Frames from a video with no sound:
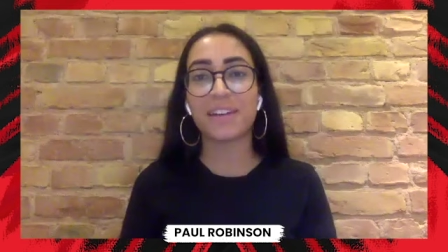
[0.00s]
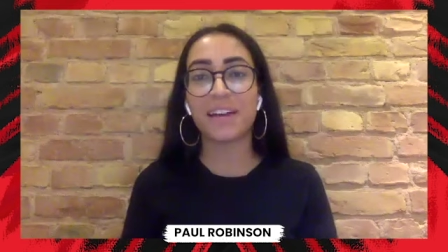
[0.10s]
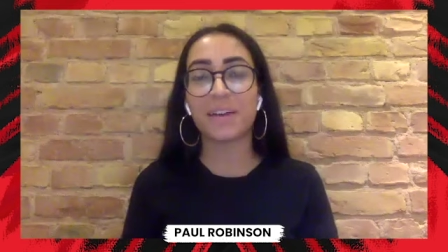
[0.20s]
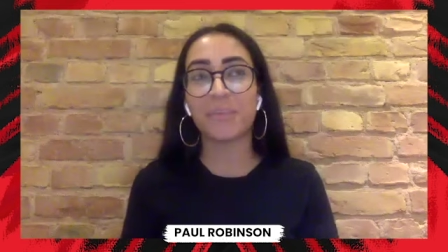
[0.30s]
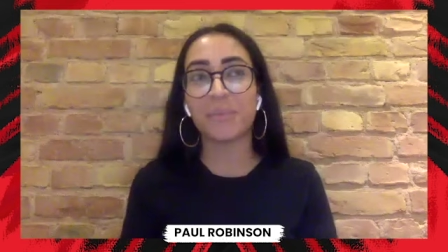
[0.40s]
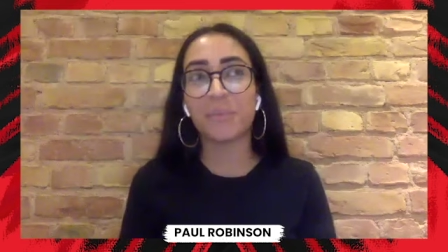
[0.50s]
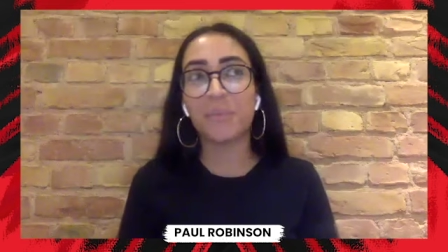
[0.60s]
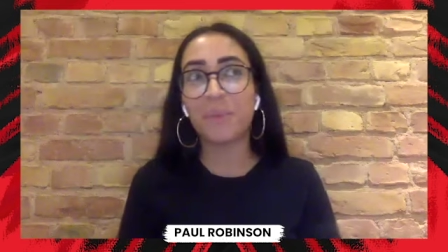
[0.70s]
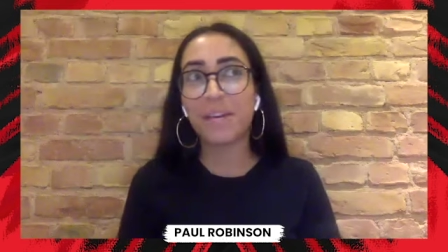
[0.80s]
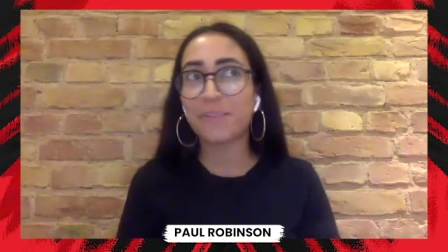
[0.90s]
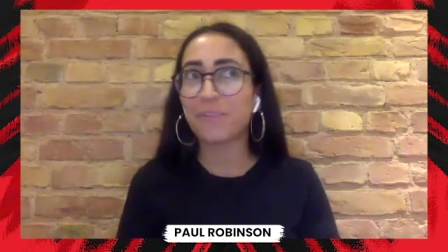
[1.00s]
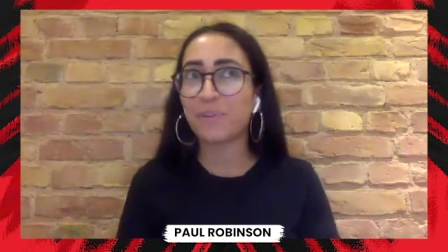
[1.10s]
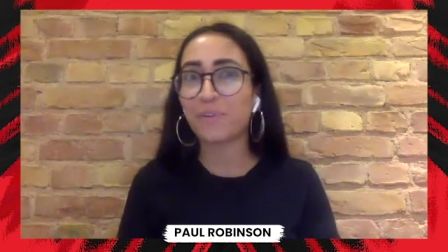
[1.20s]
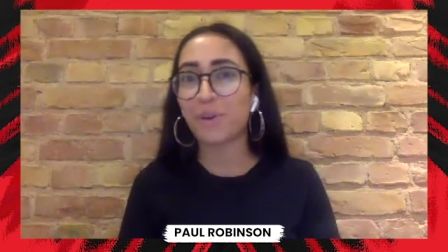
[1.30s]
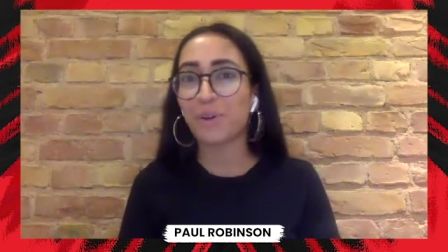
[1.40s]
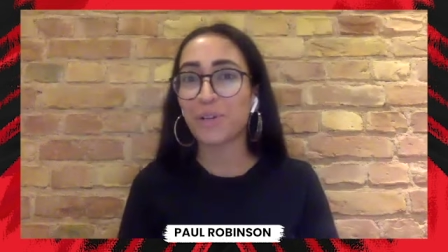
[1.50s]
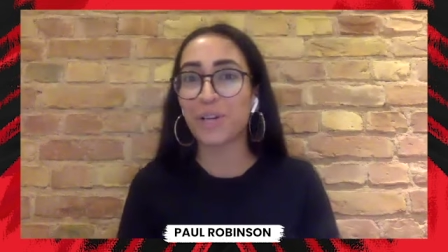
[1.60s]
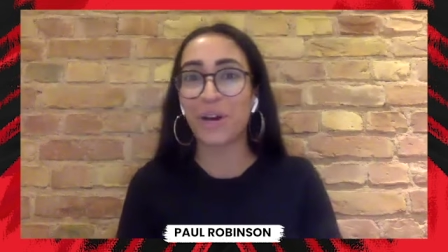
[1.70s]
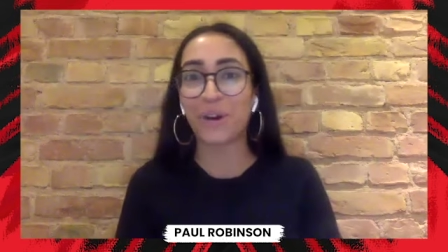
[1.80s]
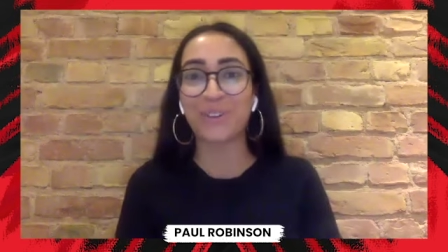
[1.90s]
a bit of a roller
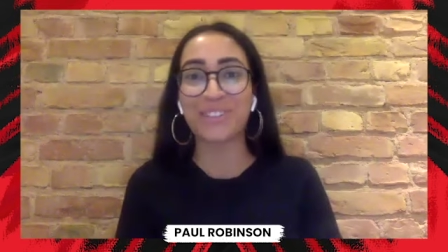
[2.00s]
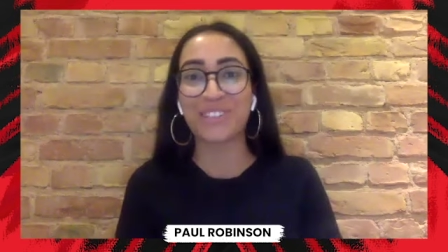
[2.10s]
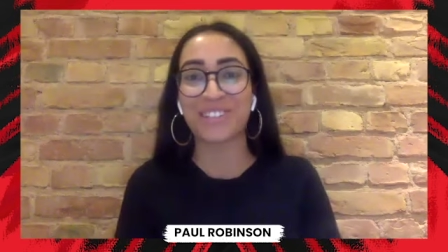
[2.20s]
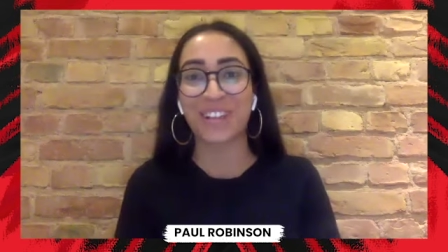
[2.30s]
coaster,